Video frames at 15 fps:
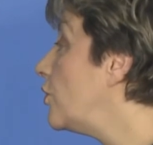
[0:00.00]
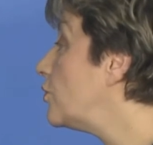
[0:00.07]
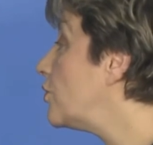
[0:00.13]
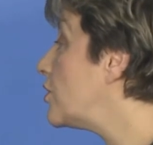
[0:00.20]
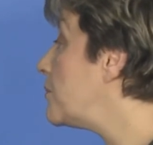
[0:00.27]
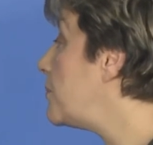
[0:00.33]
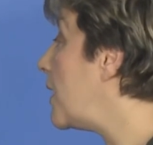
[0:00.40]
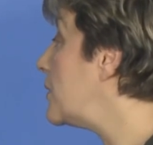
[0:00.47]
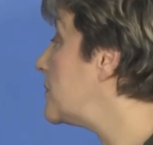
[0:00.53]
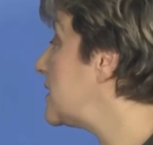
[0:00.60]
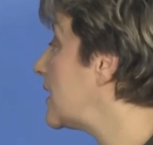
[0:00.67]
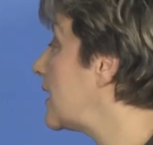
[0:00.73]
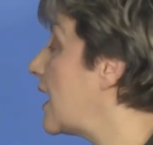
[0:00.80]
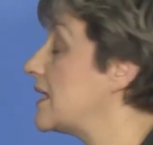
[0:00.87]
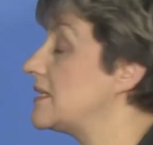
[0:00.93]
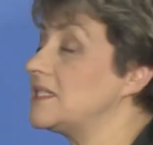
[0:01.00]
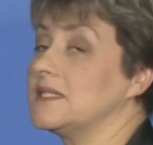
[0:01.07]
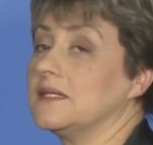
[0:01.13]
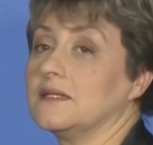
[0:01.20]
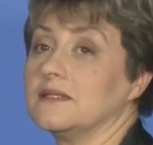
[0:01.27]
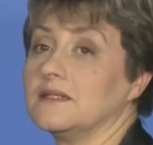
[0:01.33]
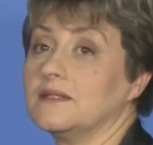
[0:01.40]
to the bouncy
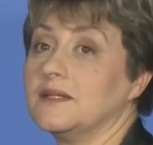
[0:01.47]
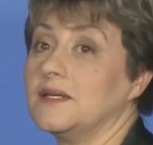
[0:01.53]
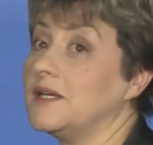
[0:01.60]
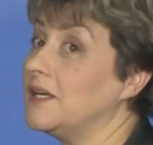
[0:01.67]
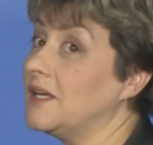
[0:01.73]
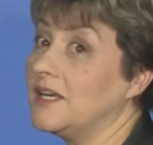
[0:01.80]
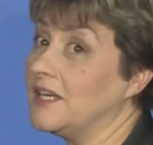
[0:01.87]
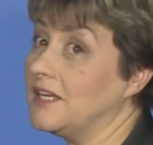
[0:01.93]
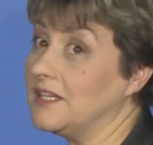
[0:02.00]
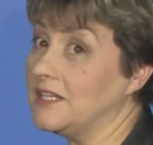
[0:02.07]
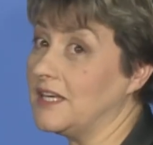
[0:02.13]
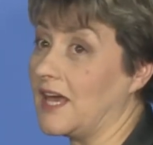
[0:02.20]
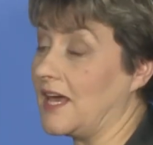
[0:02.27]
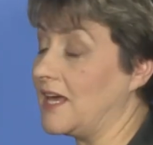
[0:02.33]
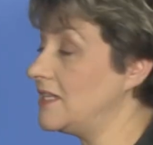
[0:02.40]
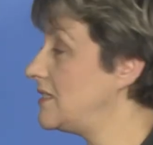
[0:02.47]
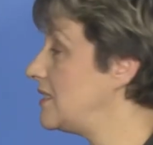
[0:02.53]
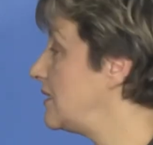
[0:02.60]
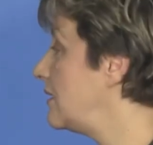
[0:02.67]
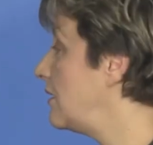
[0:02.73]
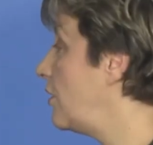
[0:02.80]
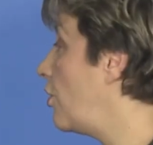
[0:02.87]
castle?
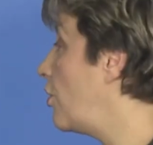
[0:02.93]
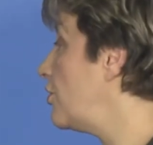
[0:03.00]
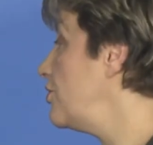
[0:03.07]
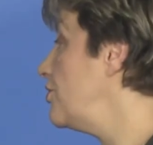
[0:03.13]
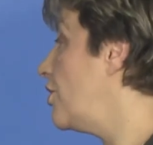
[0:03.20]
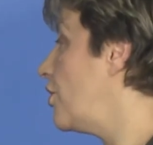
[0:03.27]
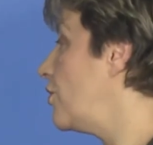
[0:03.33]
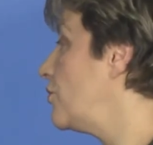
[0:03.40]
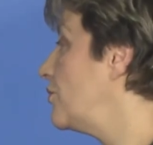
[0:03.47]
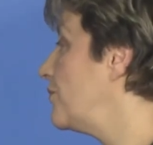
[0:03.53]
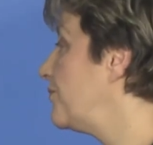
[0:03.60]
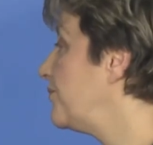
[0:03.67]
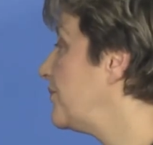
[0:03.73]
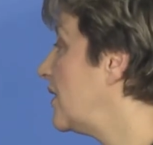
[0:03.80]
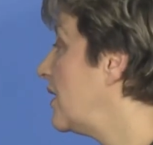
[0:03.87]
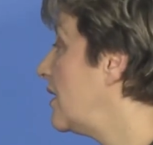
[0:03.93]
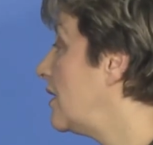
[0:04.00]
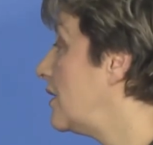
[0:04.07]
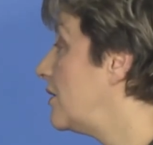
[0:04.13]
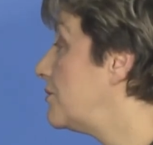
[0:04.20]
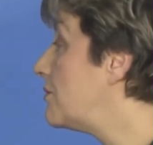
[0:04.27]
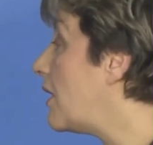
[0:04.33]
Yes or no.
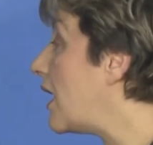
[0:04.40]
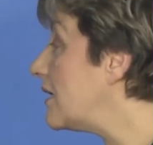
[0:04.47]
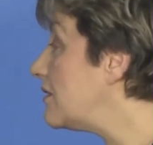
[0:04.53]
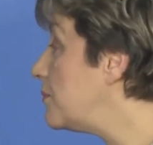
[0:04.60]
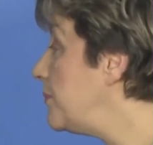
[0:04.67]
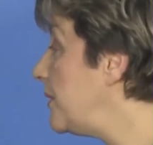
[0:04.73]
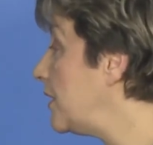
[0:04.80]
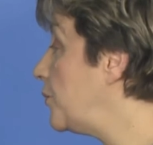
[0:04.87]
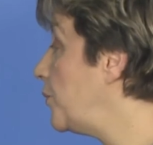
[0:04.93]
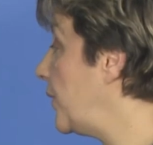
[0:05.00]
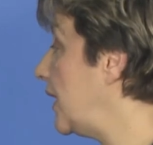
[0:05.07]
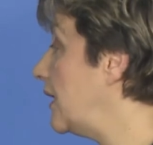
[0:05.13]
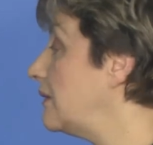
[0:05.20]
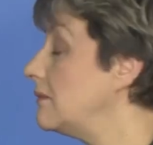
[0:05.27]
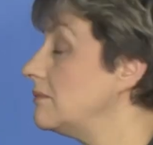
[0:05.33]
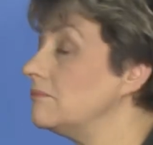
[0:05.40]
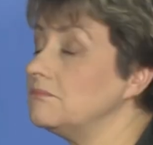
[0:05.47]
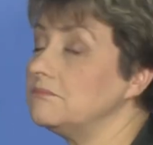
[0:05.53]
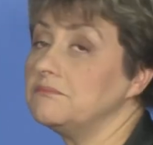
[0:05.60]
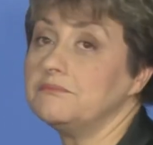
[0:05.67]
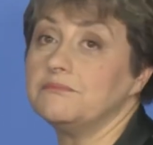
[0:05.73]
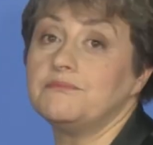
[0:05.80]
Ride the big wheel?
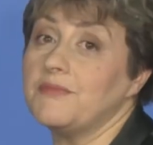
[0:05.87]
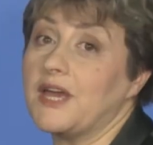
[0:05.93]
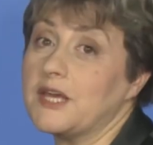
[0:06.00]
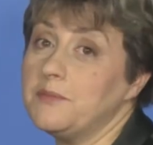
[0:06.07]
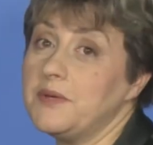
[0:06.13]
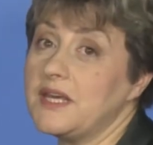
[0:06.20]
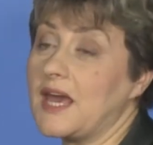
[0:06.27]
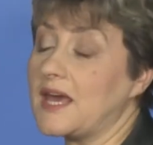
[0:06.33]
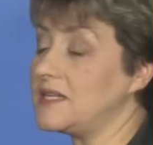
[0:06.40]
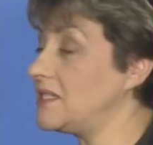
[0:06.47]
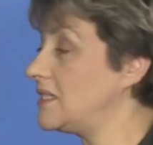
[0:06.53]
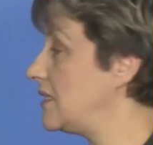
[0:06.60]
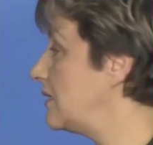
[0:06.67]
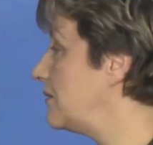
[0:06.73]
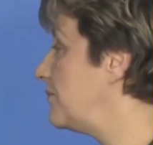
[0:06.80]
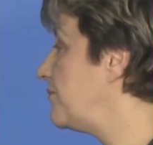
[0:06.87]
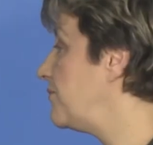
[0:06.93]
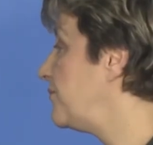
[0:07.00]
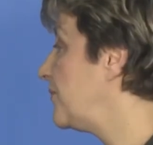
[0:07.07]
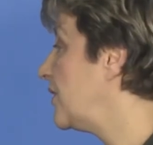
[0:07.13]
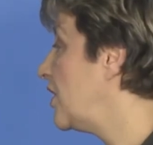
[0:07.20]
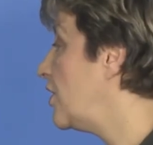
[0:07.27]
Maybe yes.
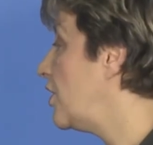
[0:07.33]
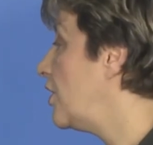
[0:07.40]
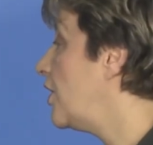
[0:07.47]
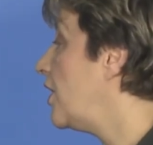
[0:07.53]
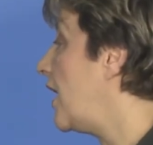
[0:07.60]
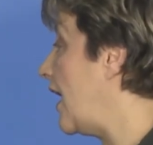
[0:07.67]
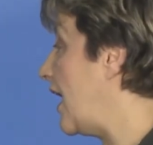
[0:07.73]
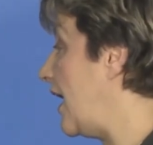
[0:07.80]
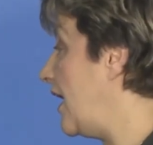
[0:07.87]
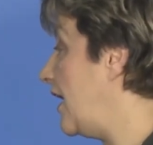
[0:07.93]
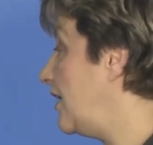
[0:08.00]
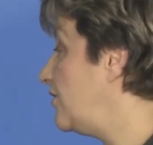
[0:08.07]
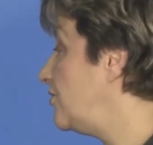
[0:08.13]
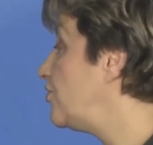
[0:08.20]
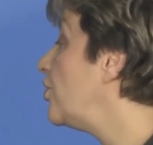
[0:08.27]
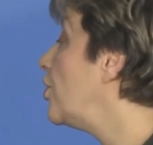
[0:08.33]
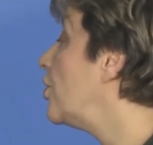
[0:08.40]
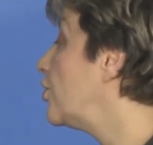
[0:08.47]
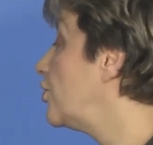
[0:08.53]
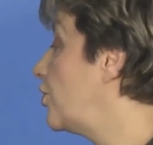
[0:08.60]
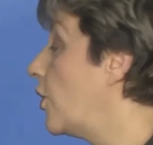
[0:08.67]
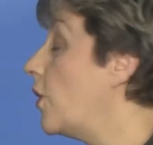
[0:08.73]
And
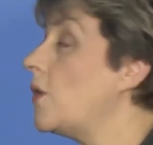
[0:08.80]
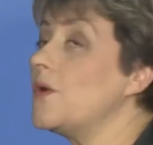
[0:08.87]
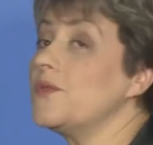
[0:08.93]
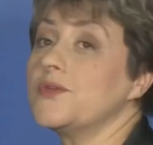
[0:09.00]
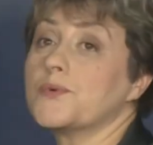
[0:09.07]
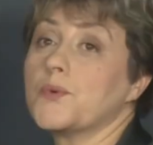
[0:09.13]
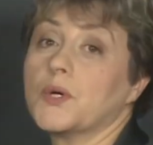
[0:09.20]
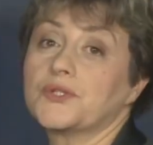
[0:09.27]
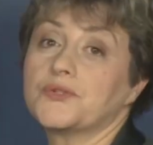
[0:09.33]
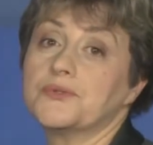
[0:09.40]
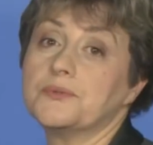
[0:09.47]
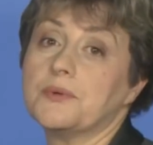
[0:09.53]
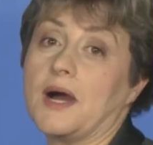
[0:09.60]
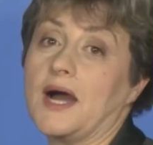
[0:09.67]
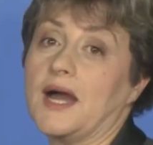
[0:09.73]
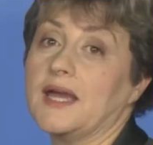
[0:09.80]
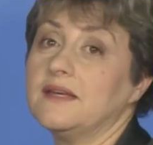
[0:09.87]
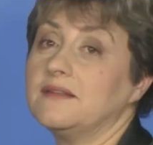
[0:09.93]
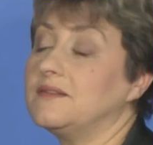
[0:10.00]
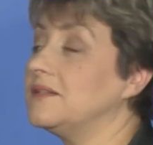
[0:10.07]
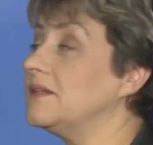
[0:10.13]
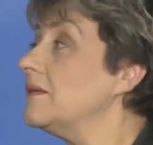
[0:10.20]
go on the water
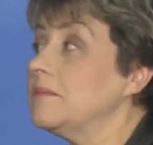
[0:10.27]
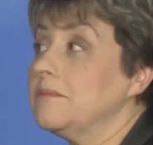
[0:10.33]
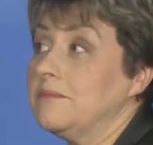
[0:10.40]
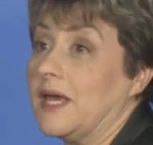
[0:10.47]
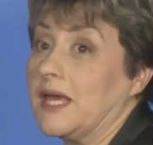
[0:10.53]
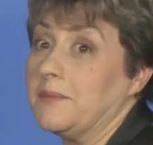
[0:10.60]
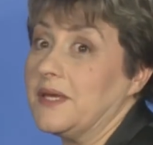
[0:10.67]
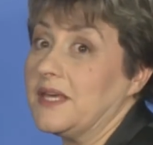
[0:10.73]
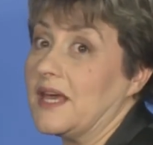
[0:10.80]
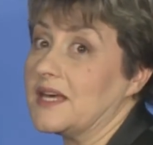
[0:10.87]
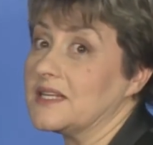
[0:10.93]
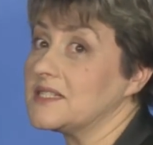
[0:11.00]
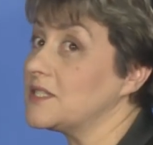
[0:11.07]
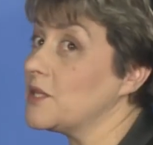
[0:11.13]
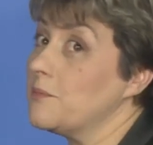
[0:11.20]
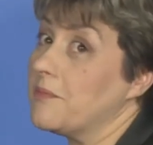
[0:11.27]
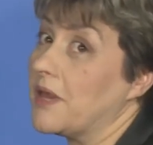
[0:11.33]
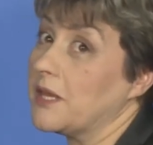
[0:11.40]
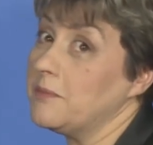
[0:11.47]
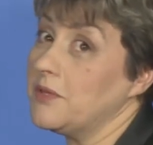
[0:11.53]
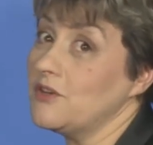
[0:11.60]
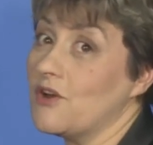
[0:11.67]
ride? Maybe yes,
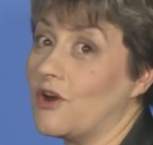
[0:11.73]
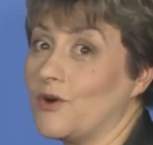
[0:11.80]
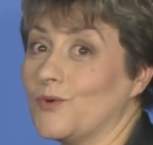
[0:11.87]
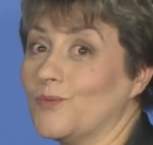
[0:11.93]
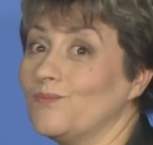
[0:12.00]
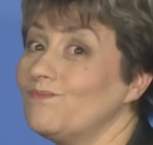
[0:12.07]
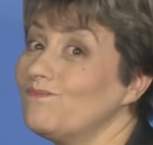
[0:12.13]
maybe no.